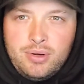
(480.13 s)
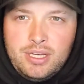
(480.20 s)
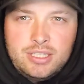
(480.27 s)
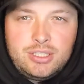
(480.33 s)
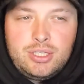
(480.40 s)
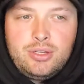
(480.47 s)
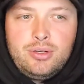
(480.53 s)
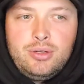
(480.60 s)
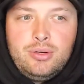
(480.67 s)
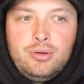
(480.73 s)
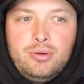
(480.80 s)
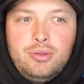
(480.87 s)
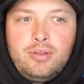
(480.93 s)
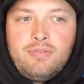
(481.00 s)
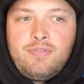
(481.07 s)

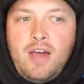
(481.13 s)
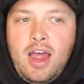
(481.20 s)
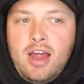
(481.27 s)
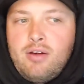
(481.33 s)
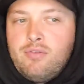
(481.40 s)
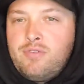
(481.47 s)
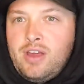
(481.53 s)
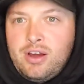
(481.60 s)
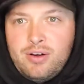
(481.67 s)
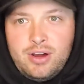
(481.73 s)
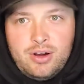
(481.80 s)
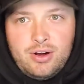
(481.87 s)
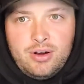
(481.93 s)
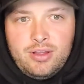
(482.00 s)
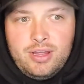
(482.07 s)
into the fire very
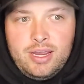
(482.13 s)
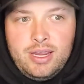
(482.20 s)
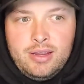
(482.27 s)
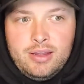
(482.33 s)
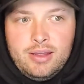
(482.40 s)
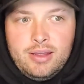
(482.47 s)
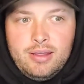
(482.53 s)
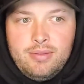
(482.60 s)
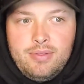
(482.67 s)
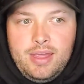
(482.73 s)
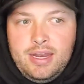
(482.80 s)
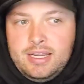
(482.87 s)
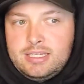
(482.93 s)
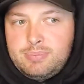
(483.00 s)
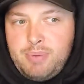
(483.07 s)
early than
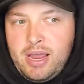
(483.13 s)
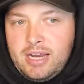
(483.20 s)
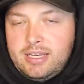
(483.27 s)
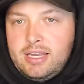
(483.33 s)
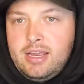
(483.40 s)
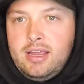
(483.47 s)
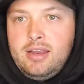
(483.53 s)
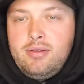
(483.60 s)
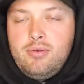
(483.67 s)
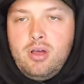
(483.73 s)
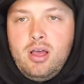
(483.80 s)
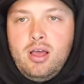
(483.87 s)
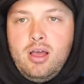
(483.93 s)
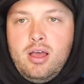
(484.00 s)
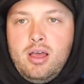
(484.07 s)
expected,
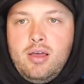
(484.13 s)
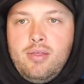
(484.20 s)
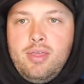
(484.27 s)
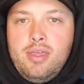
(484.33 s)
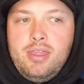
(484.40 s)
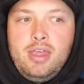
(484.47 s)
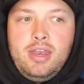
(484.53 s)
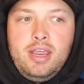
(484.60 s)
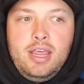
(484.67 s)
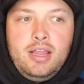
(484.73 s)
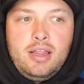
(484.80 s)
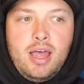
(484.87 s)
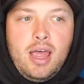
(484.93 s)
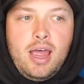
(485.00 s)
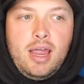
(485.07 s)
uh, and then
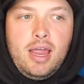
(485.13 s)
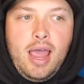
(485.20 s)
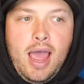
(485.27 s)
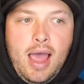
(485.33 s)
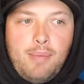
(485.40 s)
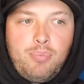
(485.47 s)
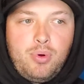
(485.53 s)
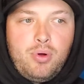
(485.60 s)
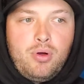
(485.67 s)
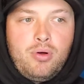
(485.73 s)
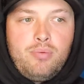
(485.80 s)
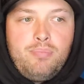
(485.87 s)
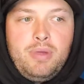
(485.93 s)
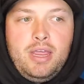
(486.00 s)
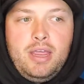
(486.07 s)
Eli Apple
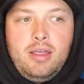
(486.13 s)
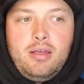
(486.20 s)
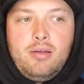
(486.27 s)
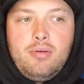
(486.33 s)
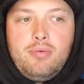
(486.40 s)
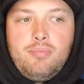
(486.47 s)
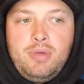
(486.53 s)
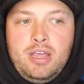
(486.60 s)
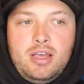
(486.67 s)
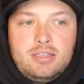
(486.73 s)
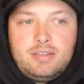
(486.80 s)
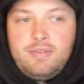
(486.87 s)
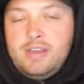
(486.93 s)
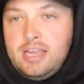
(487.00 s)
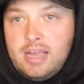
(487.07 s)
being because
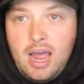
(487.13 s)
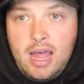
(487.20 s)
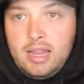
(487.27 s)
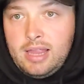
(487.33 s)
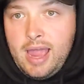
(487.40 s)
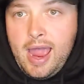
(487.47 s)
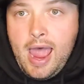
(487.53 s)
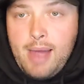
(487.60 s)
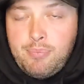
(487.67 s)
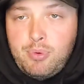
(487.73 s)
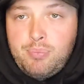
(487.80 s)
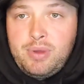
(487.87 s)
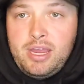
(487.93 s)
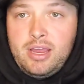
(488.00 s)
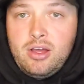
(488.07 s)
of E. I. Apple
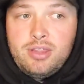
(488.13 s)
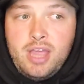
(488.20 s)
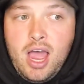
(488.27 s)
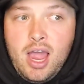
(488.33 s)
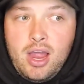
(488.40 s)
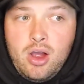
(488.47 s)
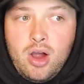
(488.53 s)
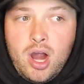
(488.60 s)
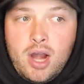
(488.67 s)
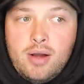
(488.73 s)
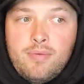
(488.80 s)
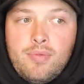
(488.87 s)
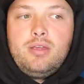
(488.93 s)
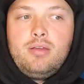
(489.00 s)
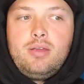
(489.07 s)
being on the IR.
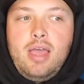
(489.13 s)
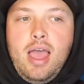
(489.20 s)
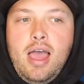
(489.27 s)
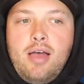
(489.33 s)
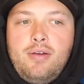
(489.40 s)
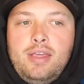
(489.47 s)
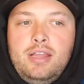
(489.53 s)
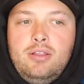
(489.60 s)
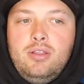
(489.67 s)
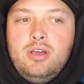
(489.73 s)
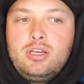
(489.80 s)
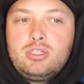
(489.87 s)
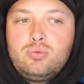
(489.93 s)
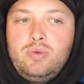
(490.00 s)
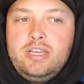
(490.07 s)
How he
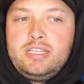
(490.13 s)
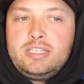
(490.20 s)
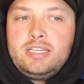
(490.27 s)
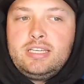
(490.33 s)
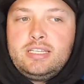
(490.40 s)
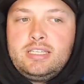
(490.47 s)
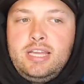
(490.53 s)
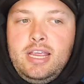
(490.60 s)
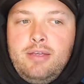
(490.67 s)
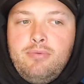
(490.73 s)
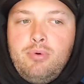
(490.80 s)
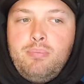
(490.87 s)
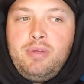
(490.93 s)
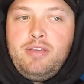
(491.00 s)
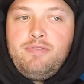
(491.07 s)
looks week 16
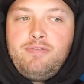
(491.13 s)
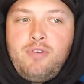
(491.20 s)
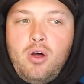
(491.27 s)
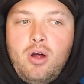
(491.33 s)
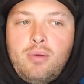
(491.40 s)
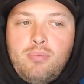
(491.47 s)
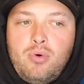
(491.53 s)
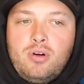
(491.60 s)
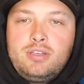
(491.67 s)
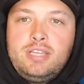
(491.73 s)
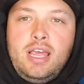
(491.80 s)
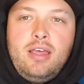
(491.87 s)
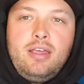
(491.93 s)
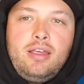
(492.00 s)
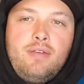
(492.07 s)
will be far more
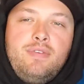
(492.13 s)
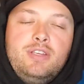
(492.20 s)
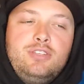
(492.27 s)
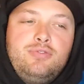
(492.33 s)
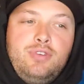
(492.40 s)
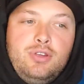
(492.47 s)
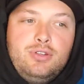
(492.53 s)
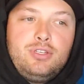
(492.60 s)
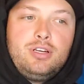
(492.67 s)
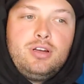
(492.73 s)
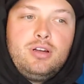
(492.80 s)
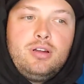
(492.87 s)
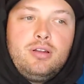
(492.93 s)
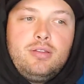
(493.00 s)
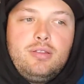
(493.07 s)
telling of his
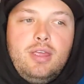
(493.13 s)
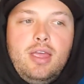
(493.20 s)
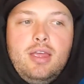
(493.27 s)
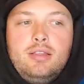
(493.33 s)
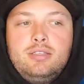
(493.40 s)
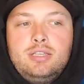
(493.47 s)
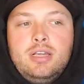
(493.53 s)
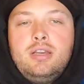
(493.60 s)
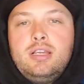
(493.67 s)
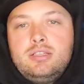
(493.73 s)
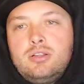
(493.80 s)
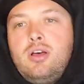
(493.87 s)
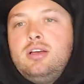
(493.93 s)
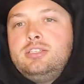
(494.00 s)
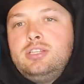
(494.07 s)
future than Sunday's
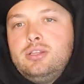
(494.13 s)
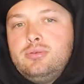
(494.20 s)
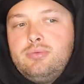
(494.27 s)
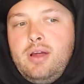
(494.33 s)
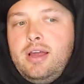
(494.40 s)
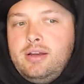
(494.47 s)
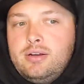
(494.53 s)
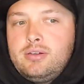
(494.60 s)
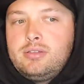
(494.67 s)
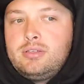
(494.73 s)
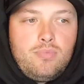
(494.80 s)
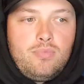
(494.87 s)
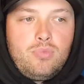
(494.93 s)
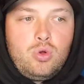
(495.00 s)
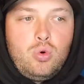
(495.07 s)
loss to the Raiders.
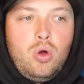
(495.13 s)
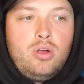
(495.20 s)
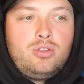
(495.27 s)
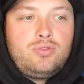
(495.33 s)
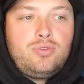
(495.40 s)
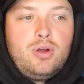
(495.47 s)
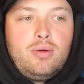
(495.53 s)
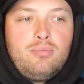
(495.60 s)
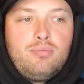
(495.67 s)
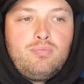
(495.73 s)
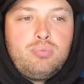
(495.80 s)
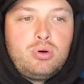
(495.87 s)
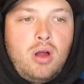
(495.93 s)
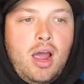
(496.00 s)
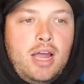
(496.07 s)
Quotes from
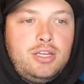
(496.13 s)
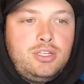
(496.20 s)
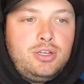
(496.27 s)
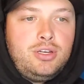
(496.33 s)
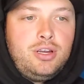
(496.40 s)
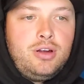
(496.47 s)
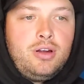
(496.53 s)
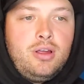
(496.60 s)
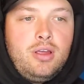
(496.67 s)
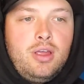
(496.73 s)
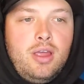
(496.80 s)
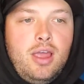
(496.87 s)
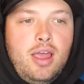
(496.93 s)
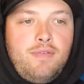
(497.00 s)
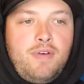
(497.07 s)
Pride Jr.
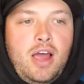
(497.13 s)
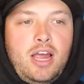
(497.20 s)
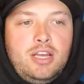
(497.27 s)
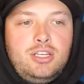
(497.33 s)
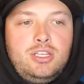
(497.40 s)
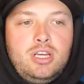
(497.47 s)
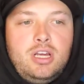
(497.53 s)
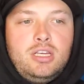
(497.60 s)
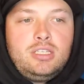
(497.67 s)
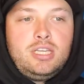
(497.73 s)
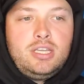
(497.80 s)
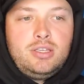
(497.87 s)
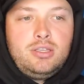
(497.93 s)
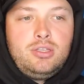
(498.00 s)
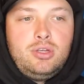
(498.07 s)
If I
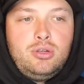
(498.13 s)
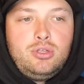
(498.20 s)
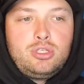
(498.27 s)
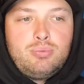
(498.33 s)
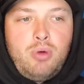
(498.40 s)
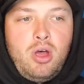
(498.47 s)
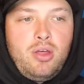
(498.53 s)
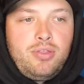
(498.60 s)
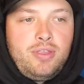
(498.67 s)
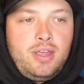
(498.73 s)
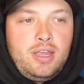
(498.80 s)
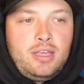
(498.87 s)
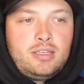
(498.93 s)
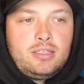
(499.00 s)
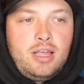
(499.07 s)
just do small
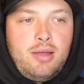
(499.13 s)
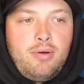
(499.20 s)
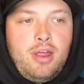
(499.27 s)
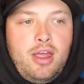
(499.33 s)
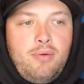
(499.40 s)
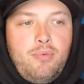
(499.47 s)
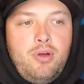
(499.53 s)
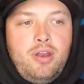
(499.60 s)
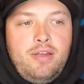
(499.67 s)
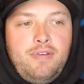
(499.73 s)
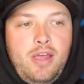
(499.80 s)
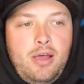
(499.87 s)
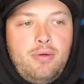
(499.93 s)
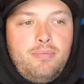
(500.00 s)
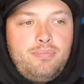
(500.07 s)
things that would have
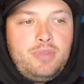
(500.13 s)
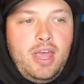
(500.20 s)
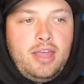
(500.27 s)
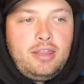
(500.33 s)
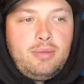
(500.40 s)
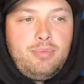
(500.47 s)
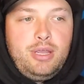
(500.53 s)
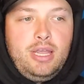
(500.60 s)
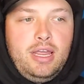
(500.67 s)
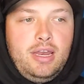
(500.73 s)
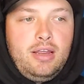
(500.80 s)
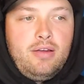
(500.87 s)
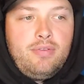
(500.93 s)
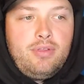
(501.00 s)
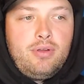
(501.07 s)
helped at the
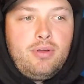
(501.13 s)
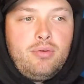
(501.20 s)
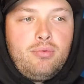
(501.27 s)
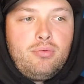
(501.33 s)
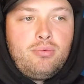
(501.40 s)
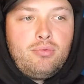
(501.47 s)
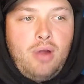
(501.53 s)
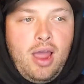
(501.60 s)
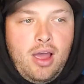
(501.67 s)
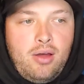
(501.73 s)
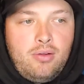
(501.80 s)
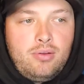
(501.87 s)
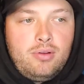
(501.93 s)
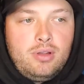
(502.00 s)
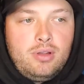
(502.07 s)
beginning of the
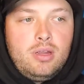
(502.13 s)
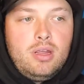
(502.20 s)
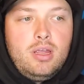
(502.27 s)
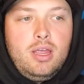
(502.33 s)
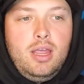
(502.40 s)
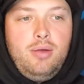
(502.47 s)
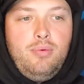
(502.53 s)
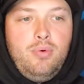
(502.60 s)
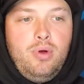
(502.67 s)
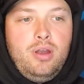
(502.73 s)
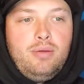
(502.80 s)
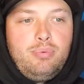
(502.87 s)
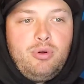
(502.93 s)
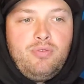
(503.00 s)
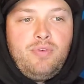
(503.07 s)
route, it would
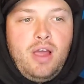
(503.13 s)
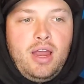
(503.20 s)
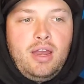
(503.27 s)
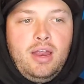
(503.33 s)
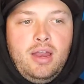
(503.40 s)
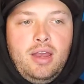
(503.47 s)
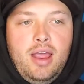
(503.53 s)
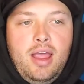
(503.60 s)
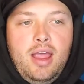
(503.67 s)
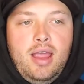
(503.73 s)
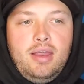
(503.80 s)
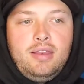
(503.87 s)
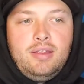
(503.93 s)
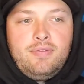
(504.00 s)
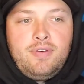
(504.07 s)
have provided a
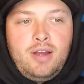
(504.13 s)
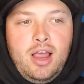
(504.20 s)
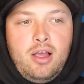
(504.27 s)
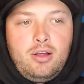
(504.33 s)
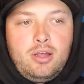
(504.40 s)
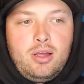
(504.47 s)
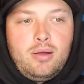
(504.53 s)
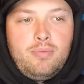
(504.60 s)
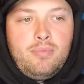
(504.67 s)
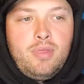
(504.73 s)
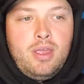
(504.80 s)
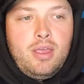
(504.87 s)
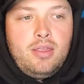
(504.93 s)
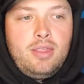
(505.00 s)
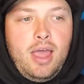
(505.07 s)
different outcome.
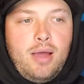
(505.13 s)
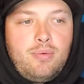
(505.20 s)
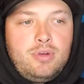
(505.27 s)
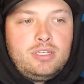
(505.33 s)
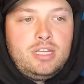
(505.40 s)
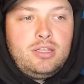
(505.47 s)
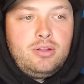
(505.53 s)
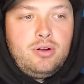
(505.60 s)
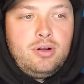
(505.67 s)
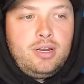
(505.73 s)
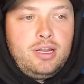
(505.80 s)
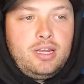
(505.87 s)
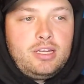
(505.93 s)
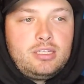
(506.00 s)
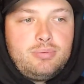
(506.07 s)
That was a
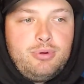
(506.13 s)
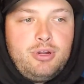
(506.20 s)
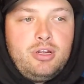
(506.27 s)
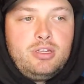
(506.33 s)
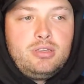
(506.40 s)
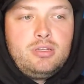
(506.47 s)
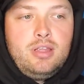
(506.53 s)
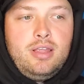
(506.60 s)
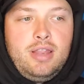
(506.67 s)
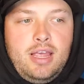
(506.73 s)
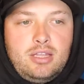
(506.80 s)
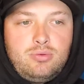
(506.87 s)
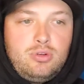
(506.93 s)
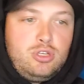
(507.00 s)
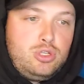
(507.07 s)
learning experience, and
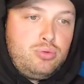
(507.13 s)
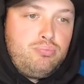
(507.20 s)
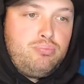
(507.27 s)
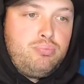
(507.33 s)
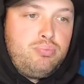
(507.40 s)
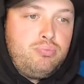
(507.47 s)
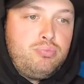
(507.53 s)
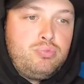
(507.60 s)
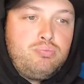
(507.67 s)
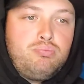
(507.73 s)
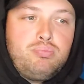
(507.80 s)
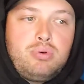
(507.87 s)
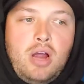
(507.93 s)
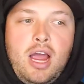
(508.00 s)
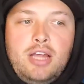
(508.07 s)
that's what
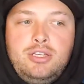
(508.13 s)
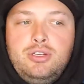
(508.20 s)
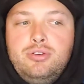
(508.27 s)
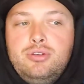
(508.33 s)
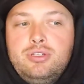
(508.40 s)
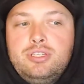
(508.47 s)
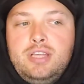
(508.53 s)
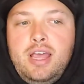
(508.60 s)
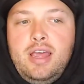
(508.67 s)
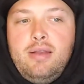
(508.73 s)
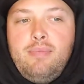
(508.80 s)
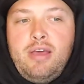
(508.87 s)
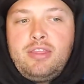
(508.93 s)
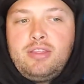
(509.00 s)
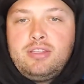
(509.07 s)
Pride Jr. said
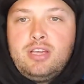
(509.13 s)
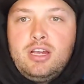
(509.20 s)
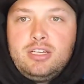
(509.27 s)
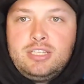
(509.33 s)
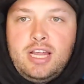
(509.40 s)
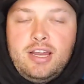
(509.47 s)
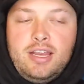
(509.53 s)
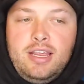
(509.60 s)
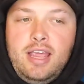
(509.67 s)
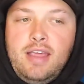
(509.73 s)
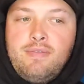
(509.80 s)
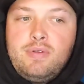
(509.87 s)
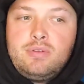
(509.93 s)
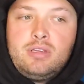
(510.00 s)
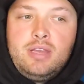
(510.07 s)
about the touchdown he gave
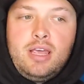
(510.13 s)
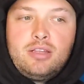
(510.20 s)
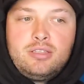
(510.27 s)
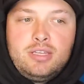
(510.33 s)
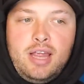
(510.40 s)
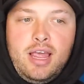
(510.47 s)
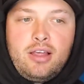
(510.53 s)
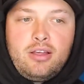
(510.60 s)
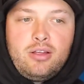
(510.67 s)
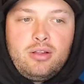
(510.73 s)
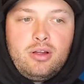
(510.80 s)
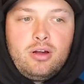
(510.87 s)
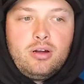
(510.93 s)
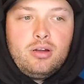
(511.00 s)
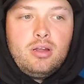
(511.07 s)
up to Nelson
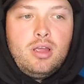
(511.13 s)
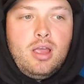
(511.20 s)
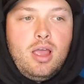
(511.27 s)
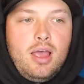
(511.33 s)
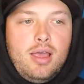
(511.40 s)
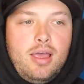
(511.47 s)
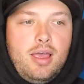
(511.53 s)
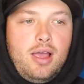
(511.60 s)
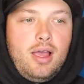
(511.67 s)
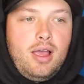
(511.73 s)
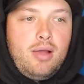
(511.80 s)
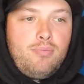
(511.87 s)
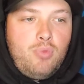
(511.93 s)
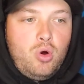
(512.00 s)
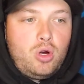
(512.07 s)
Agholor. Uh,
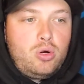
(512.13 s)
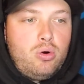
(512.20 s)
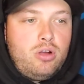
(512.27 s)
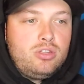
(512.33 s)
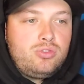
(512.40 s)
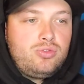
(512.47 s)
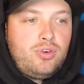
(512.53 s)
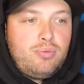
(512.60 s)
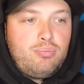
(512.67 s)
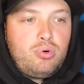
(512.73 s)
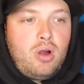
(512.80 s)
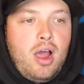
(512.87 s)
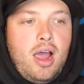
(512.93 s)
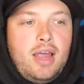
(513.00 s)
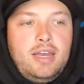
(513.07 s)
more quotes from
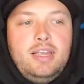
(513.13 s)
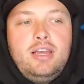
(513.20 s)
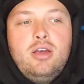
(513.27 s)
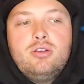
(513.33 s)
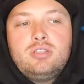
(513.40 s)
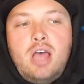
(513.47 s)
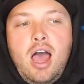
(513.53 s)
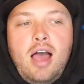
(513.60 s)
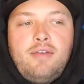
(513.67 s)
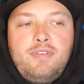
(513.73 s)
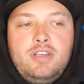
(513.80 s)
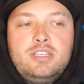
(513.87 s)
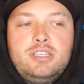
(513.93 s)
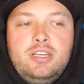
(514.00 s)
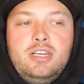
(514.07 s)
Pride. He goes,
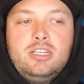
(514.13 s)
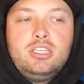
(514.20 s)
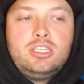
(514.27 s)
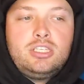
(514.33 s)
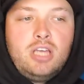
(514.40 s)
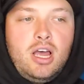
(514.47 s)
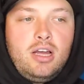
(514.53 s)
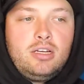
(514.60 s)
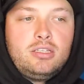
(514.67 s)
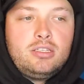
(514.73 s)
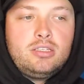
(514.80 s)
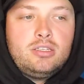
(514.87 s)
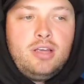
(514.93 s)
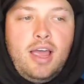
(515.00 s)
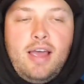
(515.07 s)
obviously it sucks
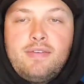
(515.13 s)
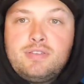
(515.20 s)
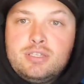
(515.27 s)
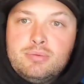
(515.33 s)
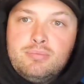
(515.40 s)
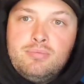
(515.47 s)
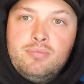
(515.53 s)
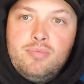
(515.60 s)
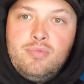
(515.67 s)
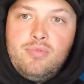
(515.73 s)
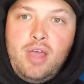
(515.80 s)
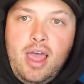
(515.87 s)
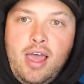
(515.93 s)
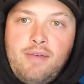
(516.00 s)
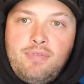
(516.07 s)
to have some
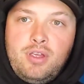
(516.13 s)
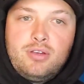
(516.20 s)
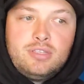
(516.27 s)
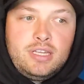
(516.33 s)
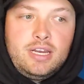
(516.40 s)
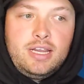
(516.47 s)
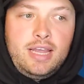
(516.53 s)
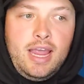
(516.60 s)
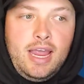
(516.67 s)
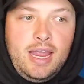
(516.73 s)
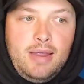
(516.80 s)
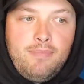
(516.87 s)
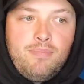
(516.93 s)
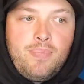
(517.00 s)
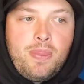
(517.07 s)
have those in a game,